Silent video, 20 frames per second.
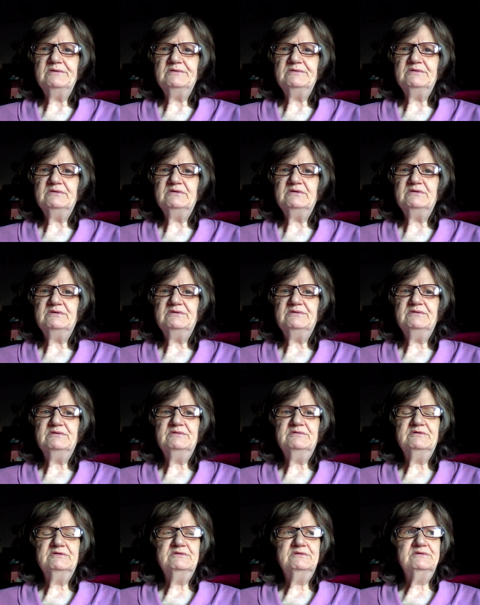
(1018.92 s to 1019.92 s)

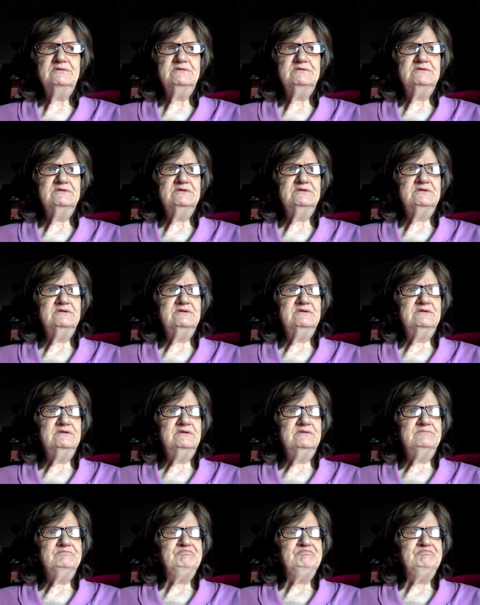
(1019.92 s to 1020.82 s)
No one is speaking in this clip.